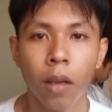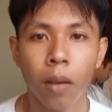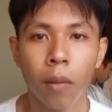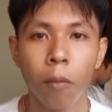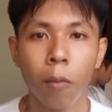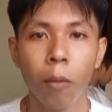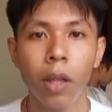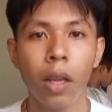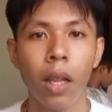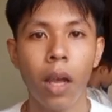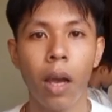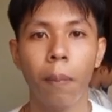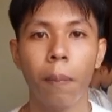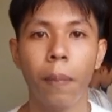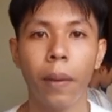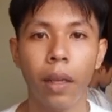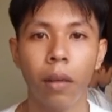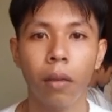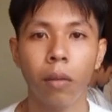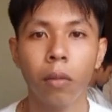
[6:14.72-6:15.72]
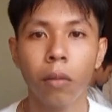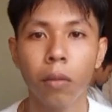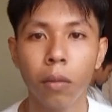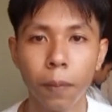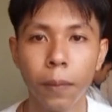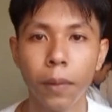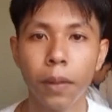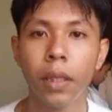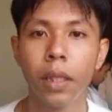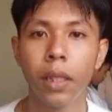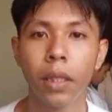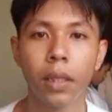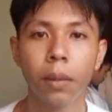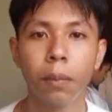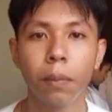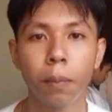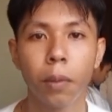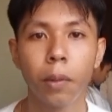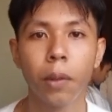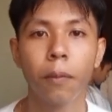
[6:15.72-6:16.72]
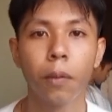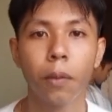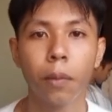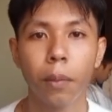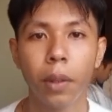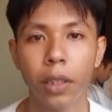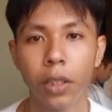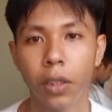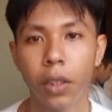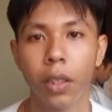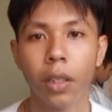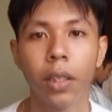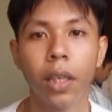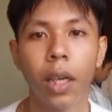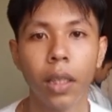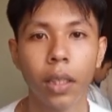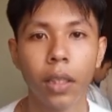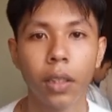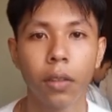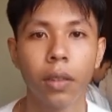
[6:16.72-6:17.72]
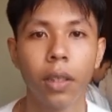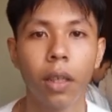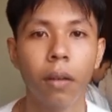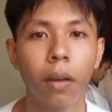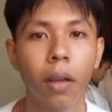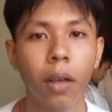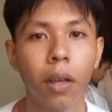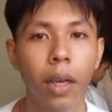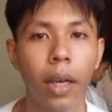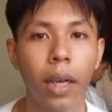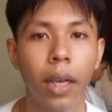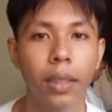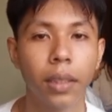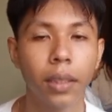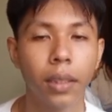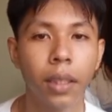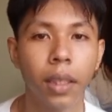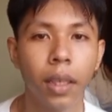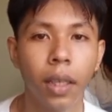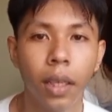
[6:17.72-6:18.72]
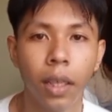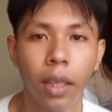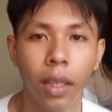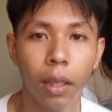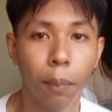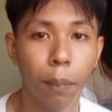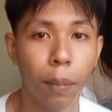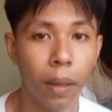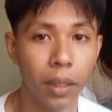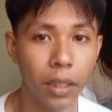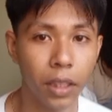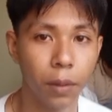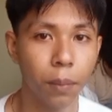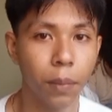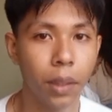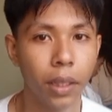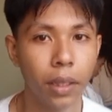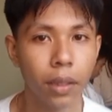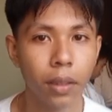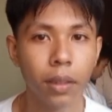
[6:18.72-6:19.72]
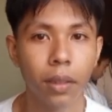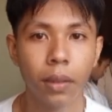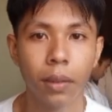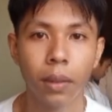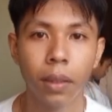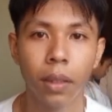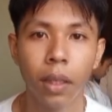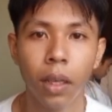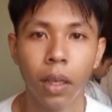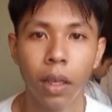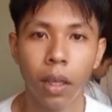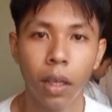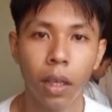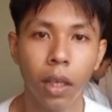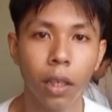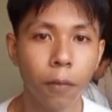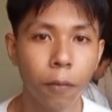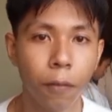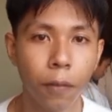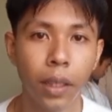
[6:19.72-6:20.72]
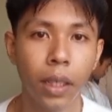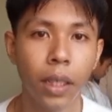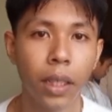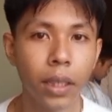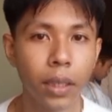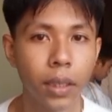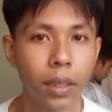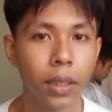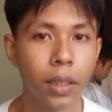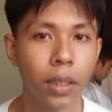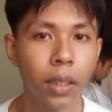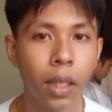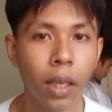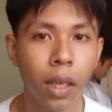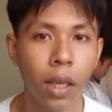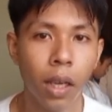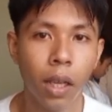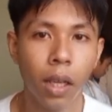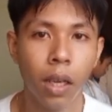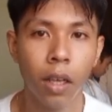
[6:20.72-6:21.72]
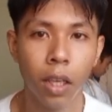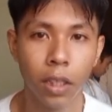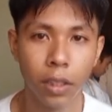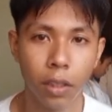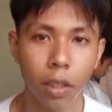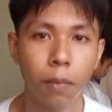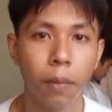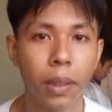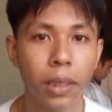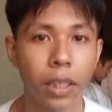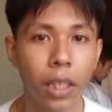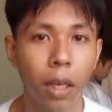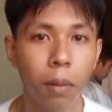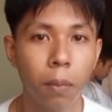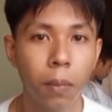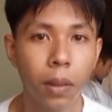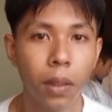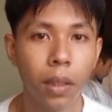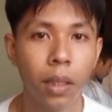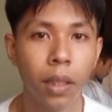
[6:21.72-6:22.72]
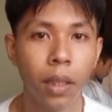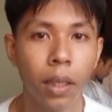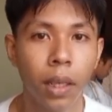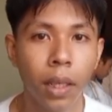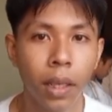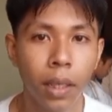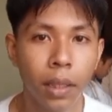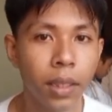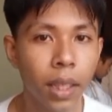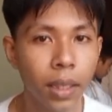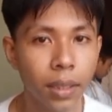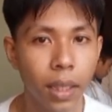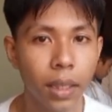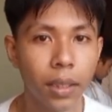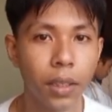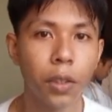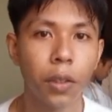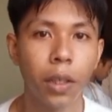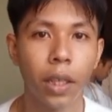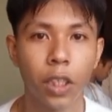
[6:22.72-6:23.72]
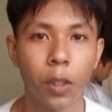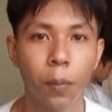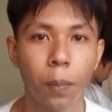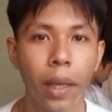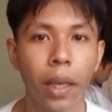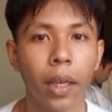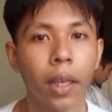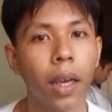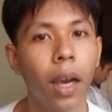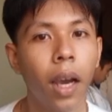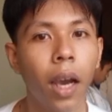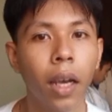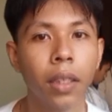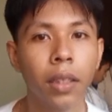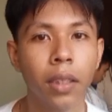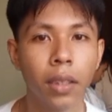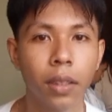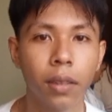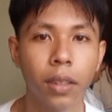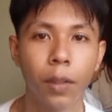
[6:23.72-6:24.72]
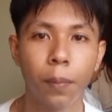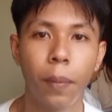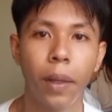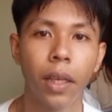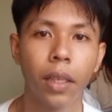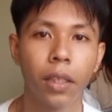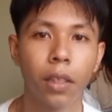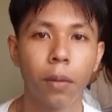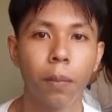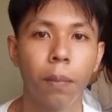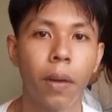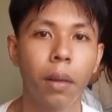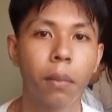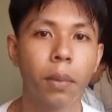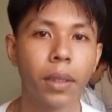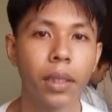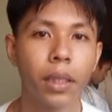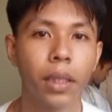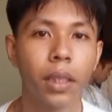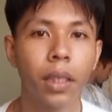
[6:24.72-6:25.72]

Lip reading: will happen if this information got into the wrong hands? Embarrassment, hurt feelings, loss of a job? Just as you expect others respect your privacy,